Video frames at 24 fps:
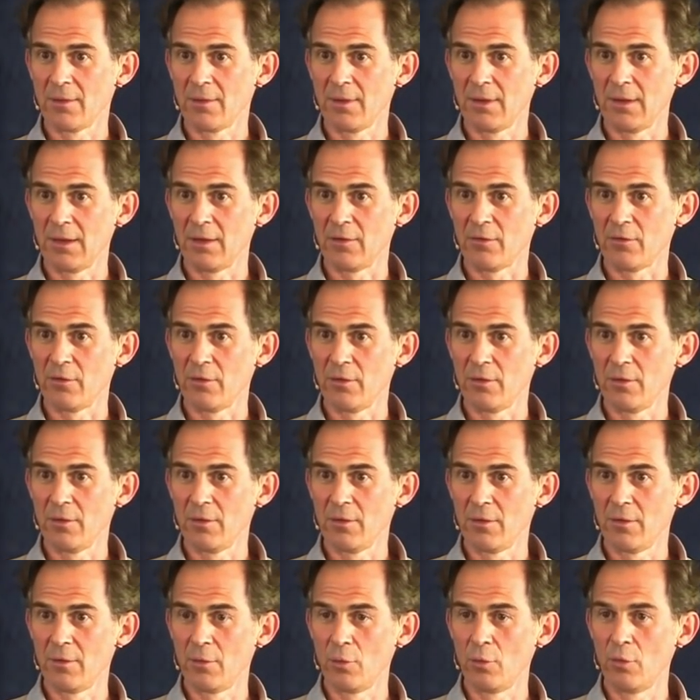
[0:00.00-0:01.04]
Yes,
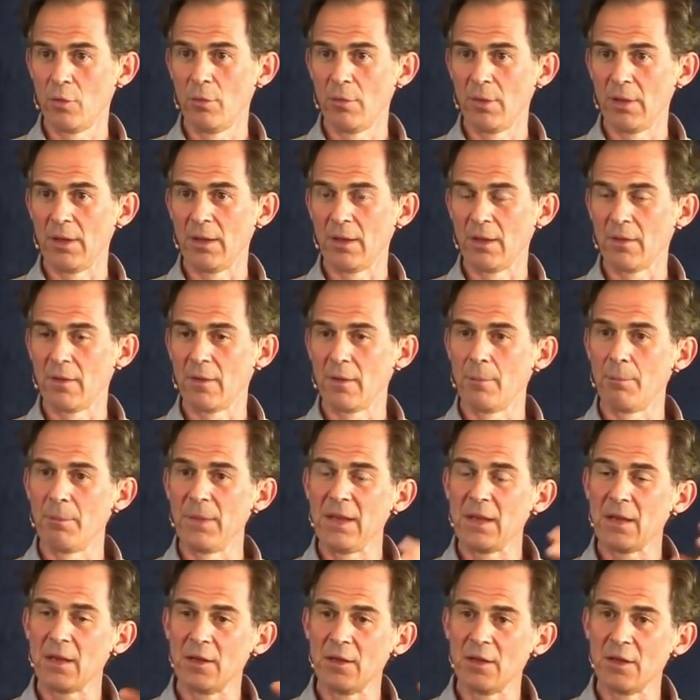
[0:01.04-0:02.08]
the woman, the
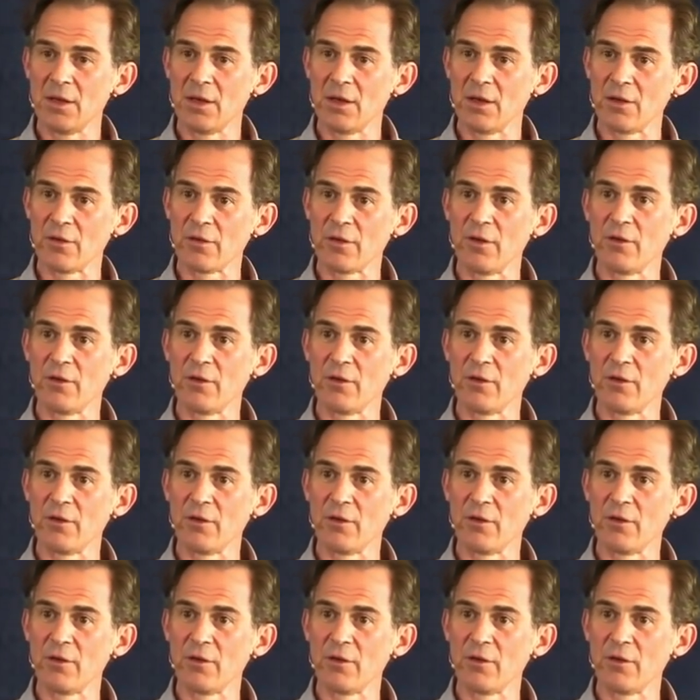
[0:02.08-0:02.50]
being a nurse